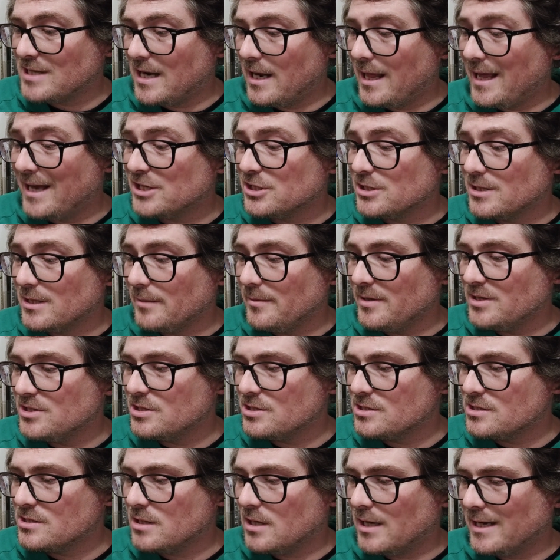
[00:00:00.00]
and I
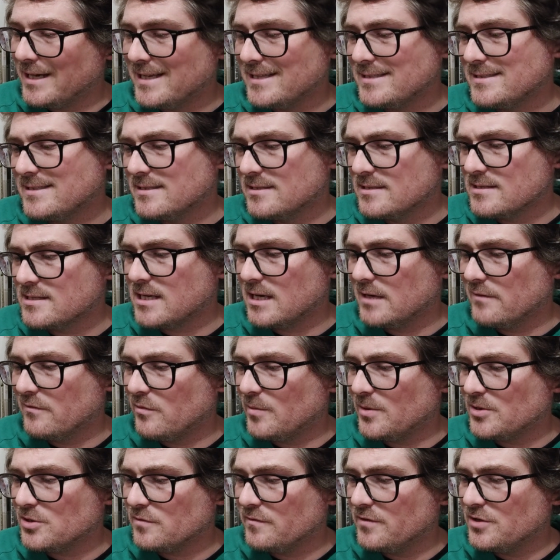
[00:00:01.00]
guess this is kind of a
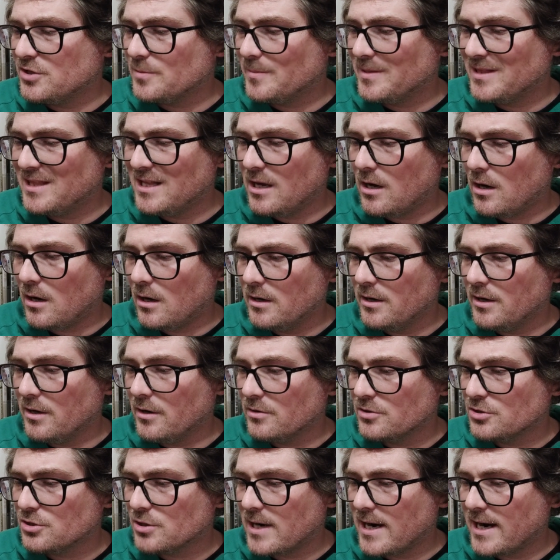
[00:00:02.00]
special feature, but the
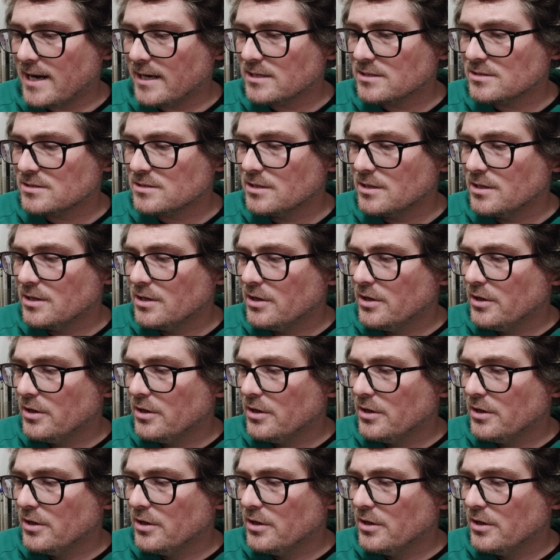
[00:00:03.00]
audio tracks.